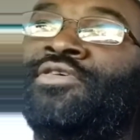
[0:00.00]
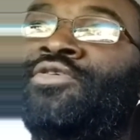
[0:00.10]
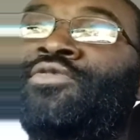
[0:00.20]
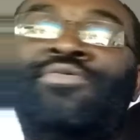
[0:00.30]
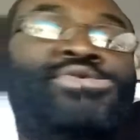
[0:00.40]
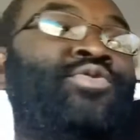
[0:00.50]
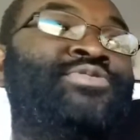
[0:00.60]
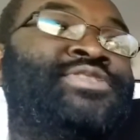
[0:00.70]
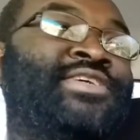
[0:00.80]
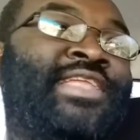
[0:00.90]
Who
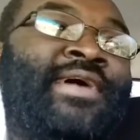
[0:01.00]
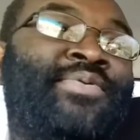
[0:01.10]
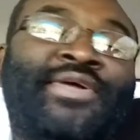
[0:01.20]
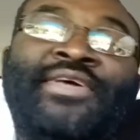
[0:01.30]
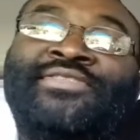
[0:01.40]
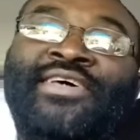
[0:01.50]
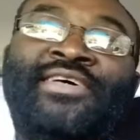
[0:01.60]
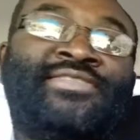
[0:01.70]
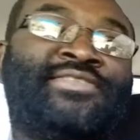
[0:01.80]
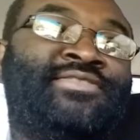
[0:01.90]
celebrities
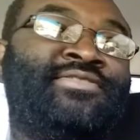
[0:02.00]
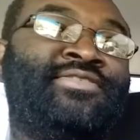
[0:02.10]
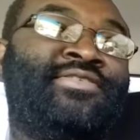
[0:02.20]
that's